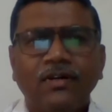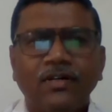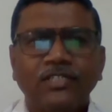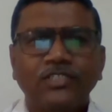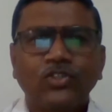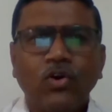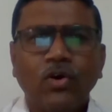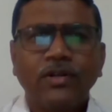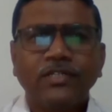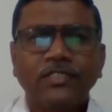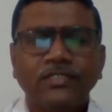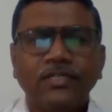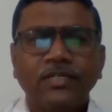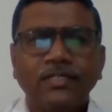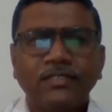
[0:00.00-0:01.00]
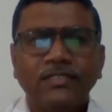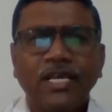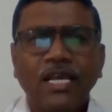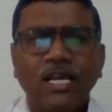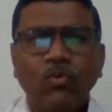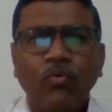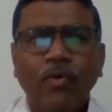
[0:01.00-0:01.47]
scholars
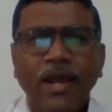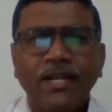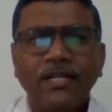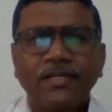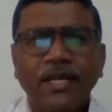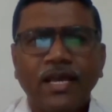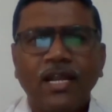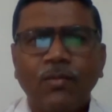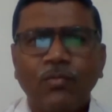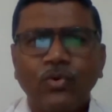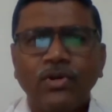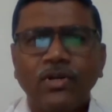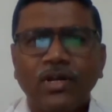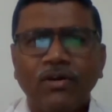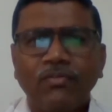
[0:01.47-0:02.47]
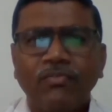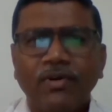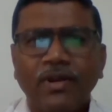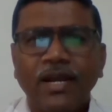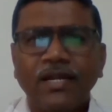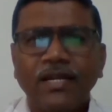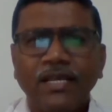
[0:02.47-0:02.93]
say quite an amount of
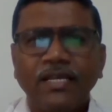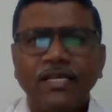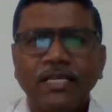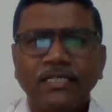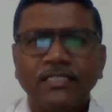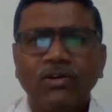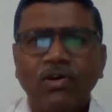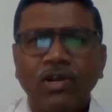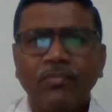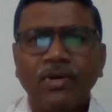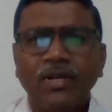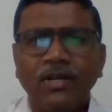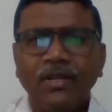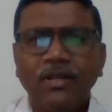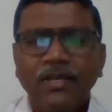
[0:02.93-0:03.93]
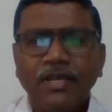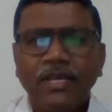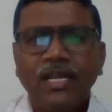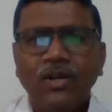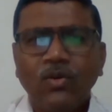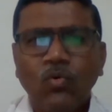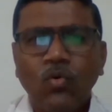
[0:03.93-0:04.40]
writing is available
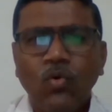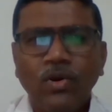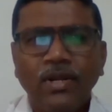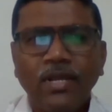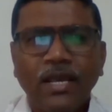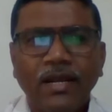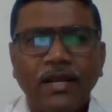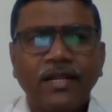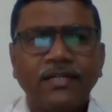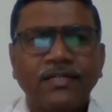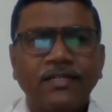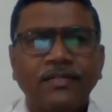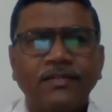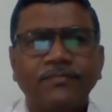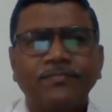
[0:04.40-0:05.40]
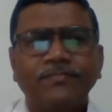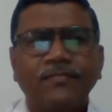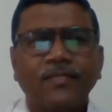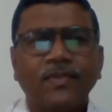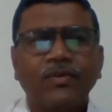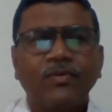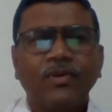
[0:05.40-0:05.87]
in Old English.
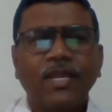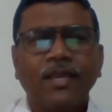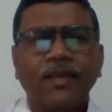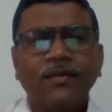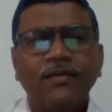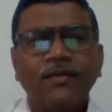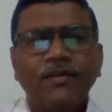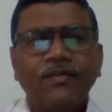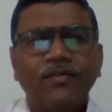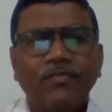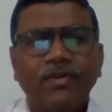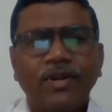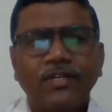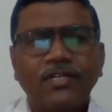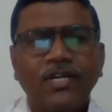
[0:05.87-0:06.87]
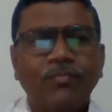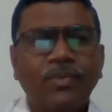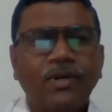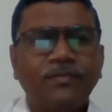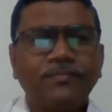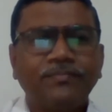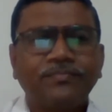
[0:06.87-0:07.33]
Okay, for
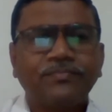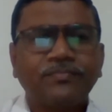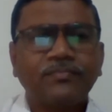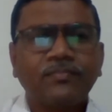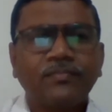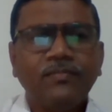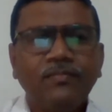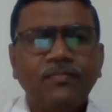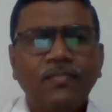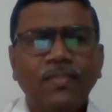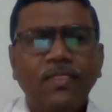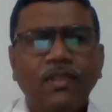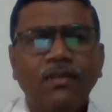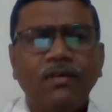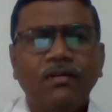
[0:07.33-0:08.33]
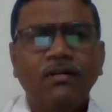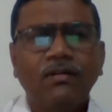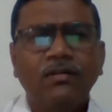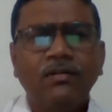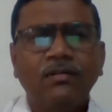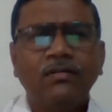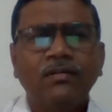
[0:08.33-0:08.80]
example,
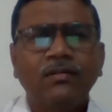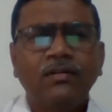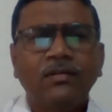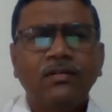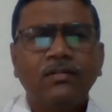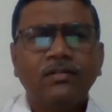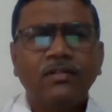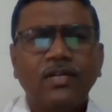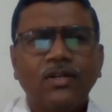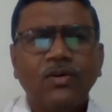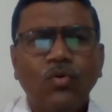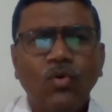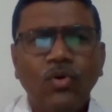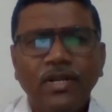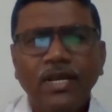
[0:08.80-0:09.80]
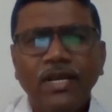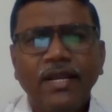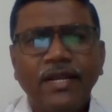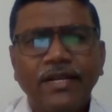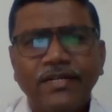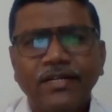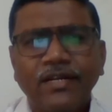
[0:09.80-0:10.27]
uh, that Old
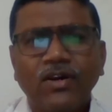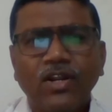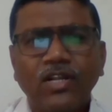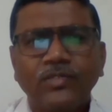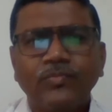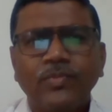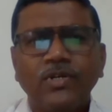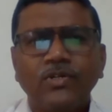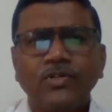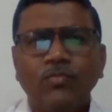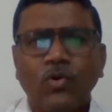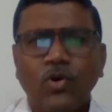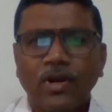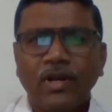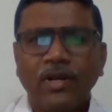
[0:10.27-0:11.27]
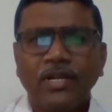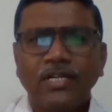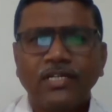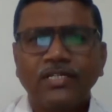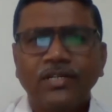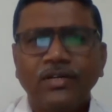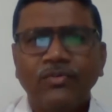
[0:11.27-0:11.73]
English correspond to modern
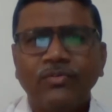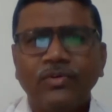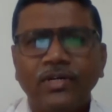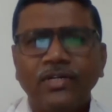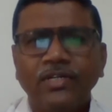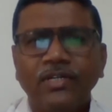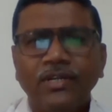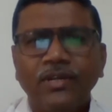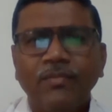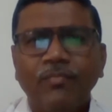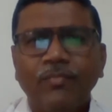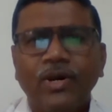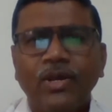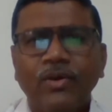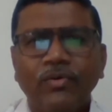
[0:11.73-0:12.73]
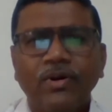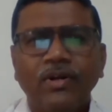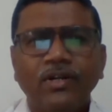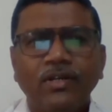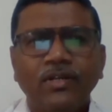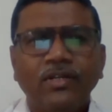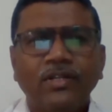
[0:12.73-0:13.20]
English word by
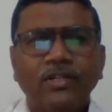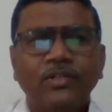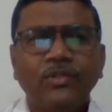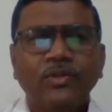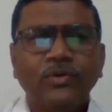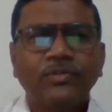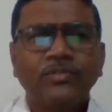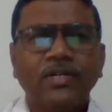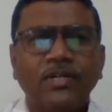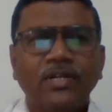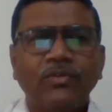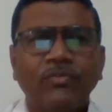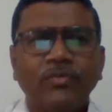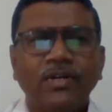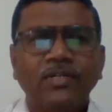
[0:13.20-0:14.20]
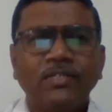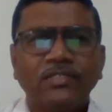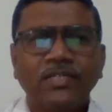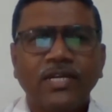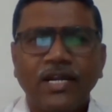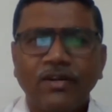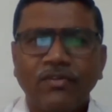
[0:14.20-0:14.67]
word, though certain
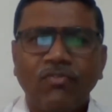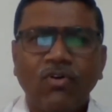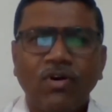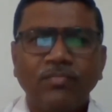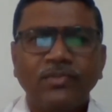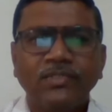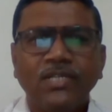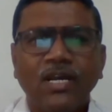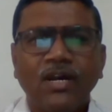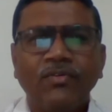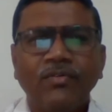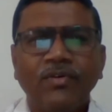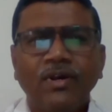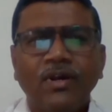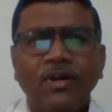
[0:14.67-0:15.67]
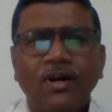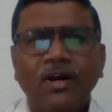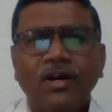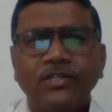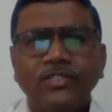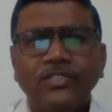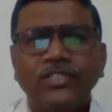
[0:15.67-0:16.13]
words and forms have
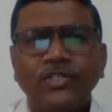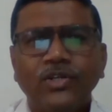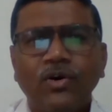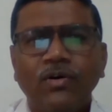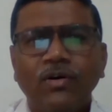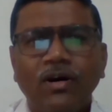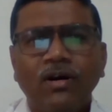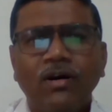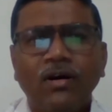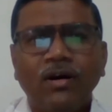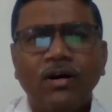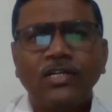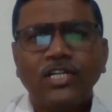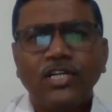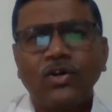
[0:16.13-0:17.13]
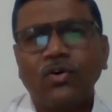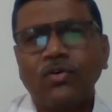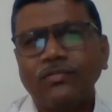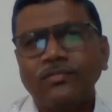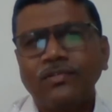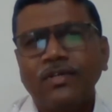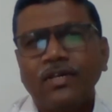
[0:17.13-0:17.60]

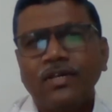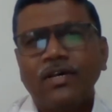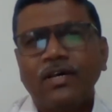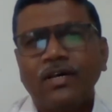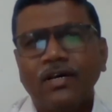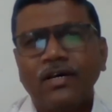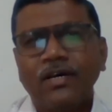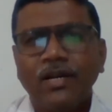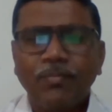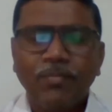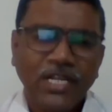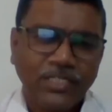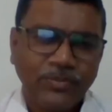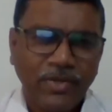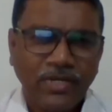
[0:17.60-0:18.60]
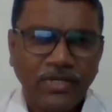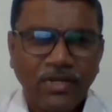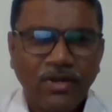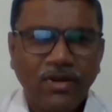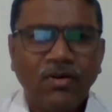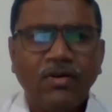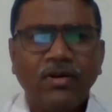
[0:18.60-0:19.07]
undergone replacement
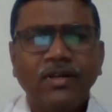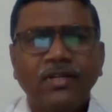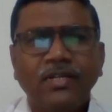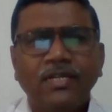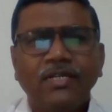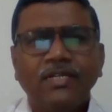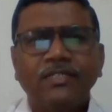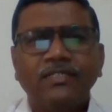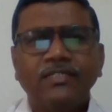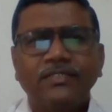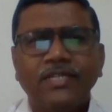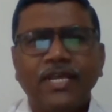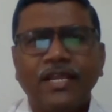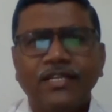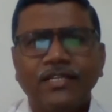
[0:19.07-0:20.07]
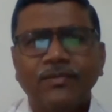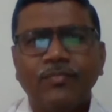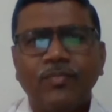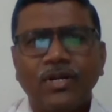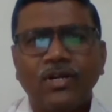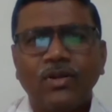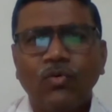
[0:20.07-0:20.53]
or change.
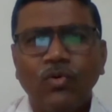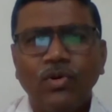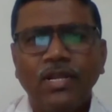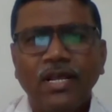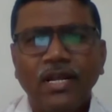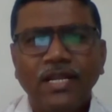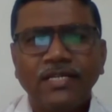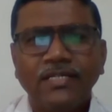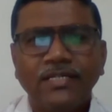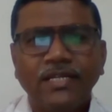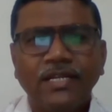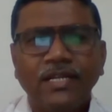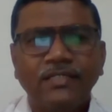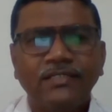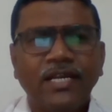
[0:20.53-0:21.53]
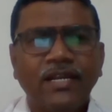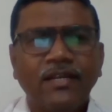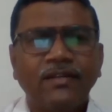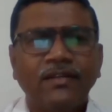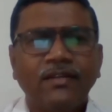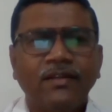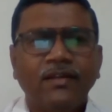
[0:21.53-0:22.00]
But Old English is
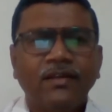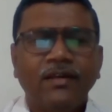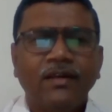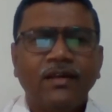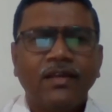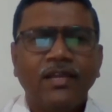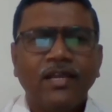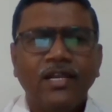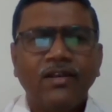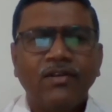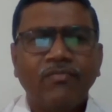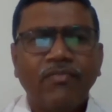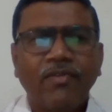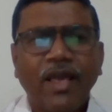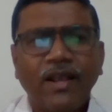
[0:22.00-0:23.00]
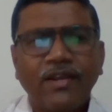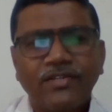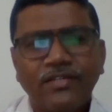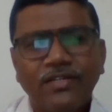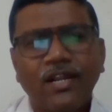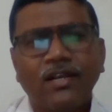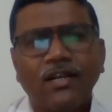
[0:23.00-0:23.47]
an
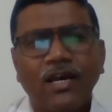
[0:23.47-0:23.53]
inflectional